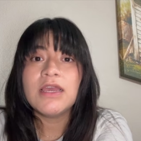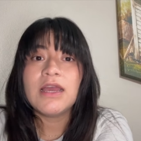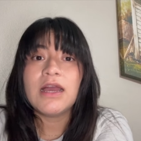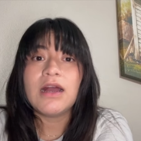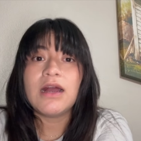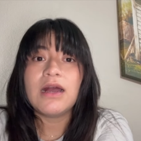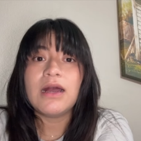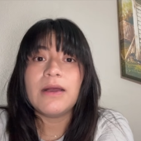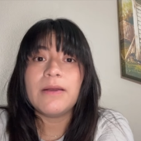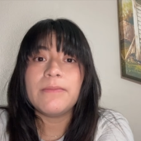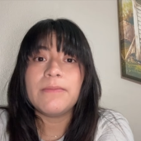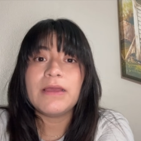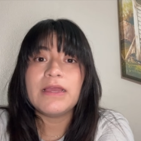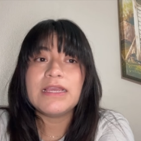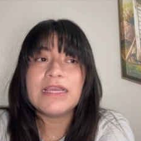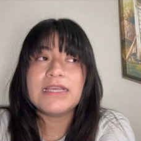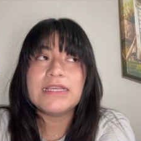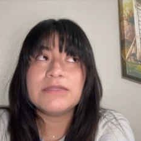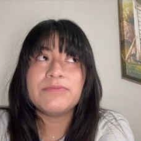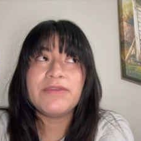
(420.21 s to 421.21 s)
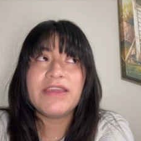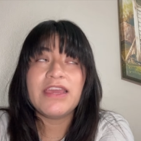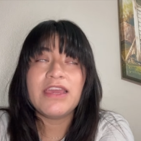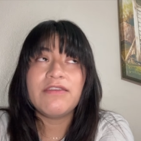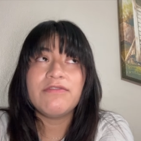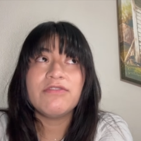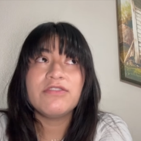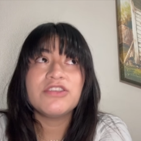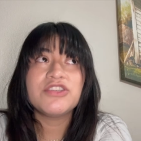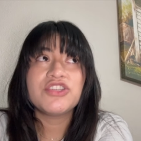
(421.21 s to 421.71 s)
Um, his
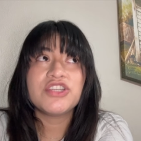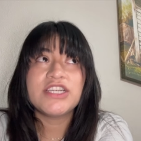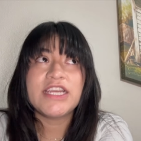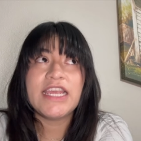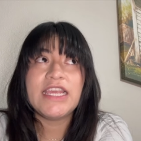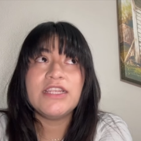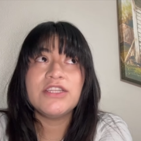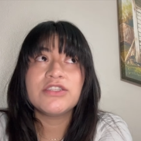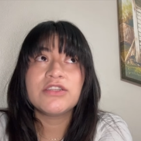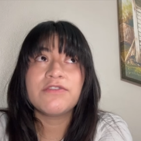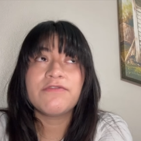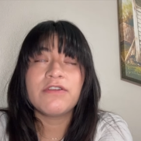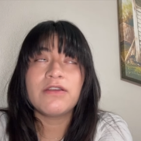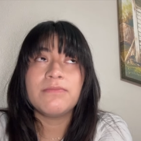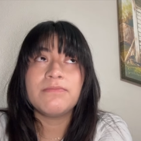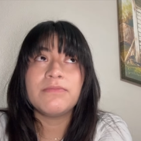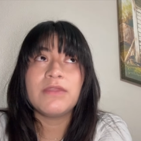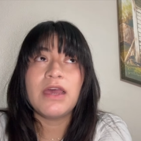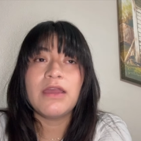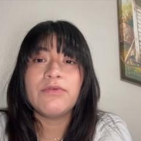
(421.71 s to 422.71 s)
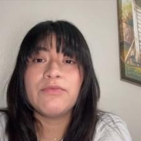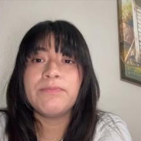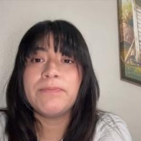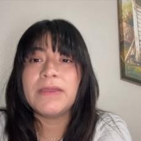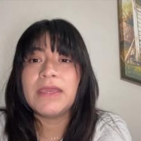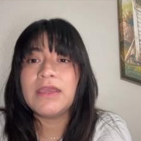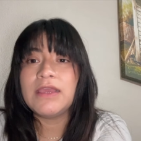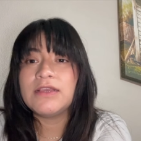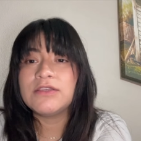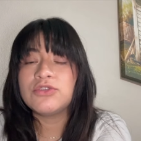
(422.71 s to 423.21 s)
behaviors changed from not
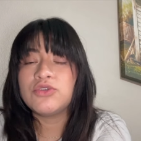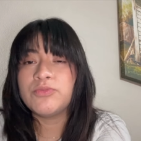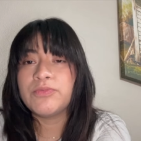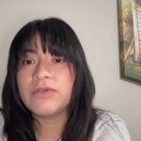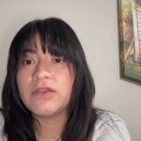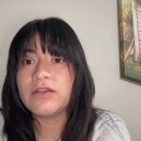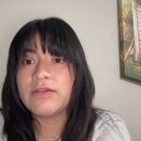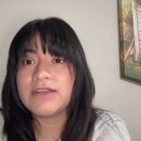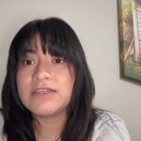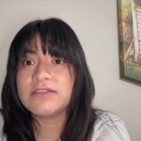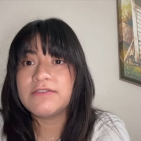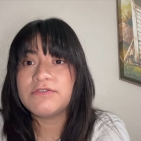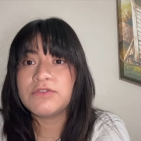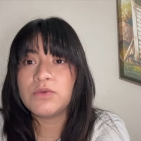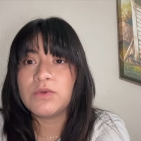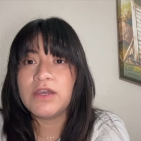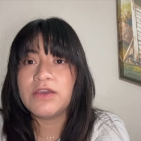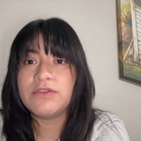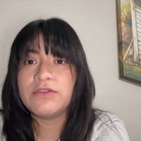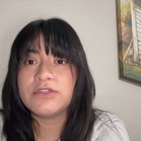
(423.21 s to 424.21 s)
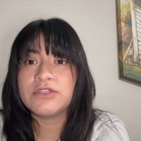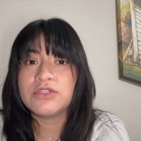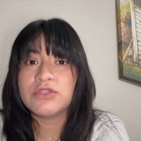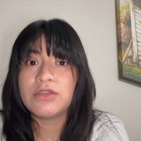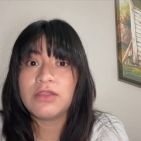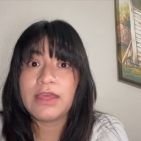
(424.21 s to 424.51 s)
being super aggressive to others to